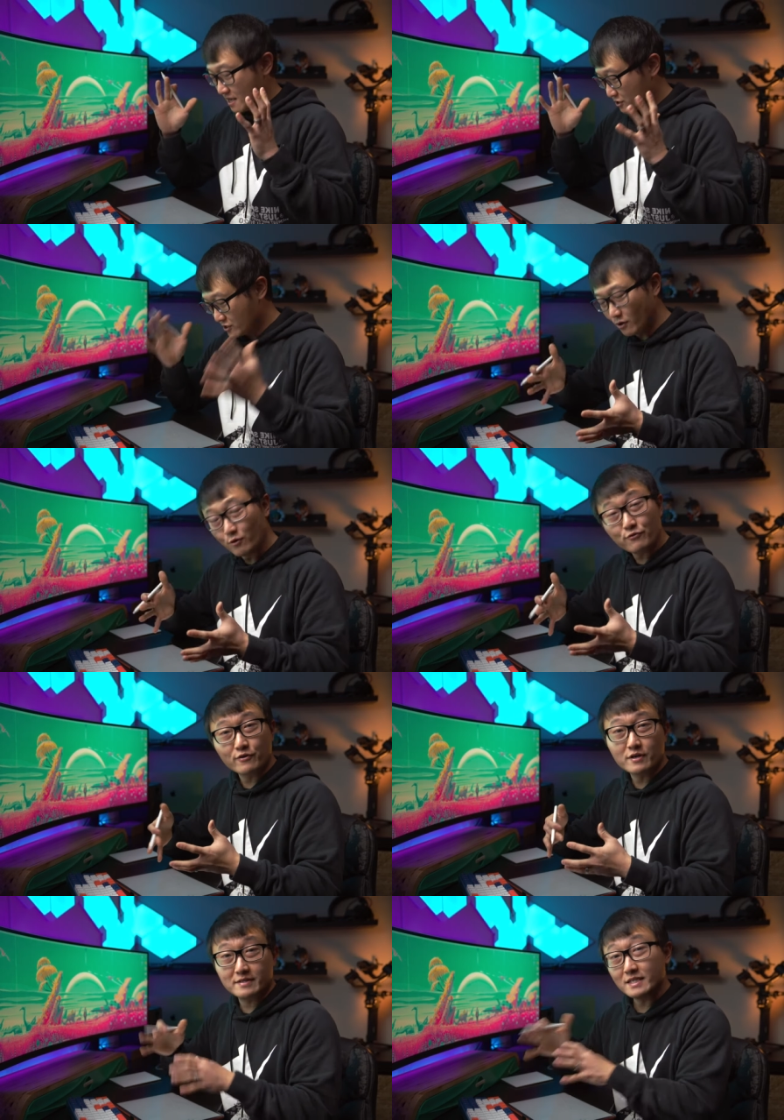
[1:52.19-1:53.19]
So
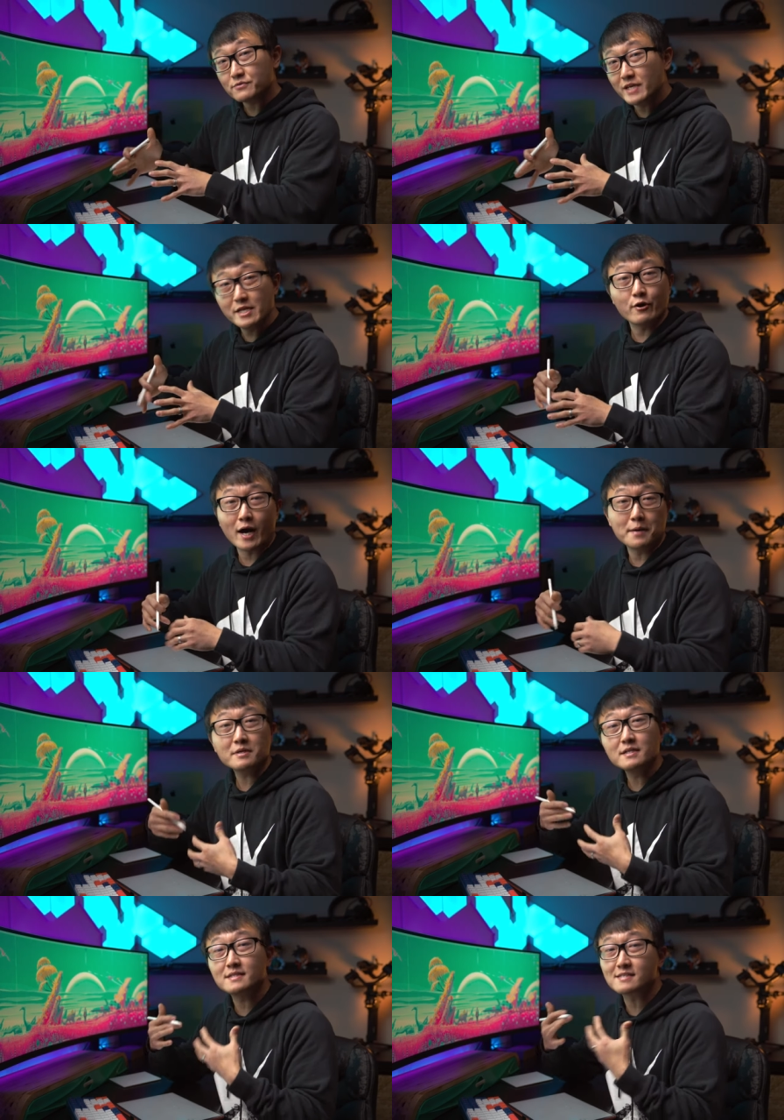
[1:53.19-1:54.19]
for this video, I'm
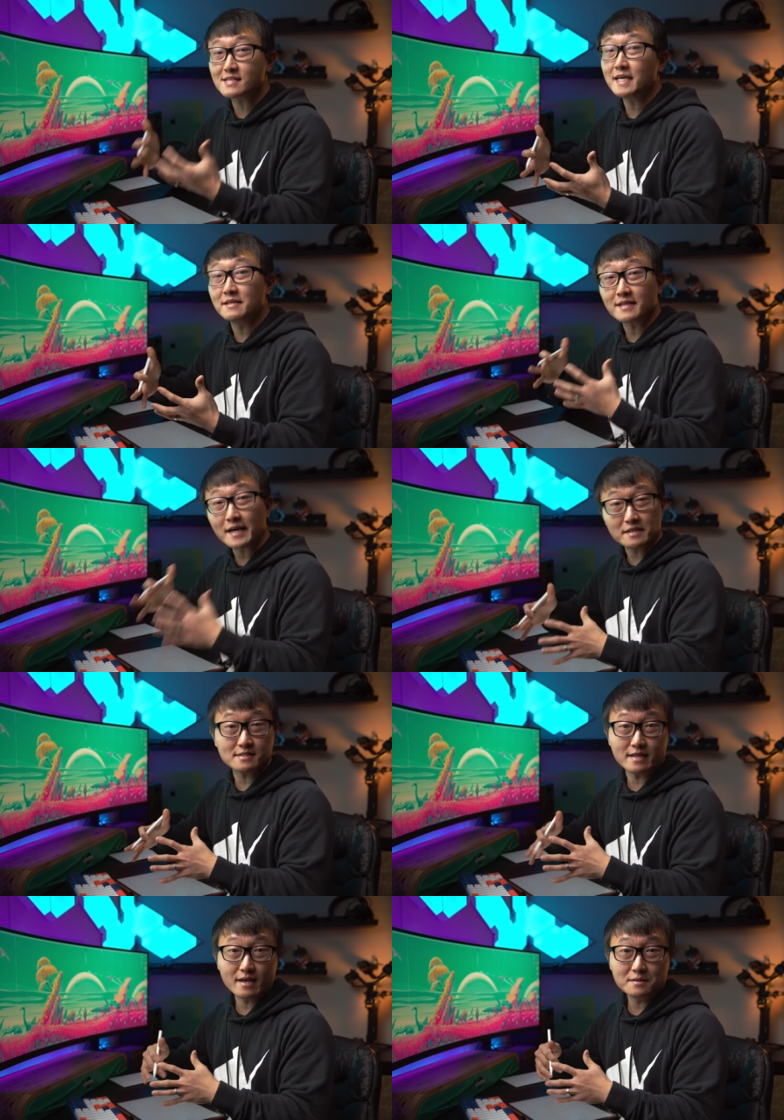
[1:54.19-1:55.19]
going to design a
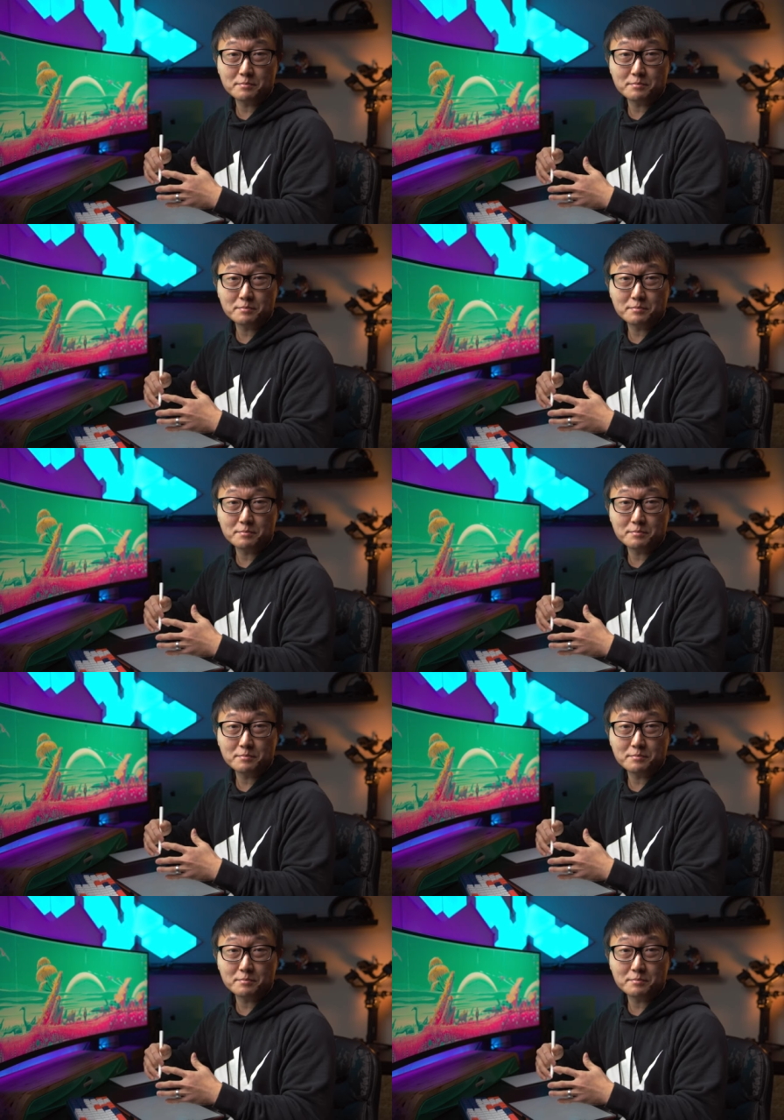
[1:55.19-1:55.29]
nightstand,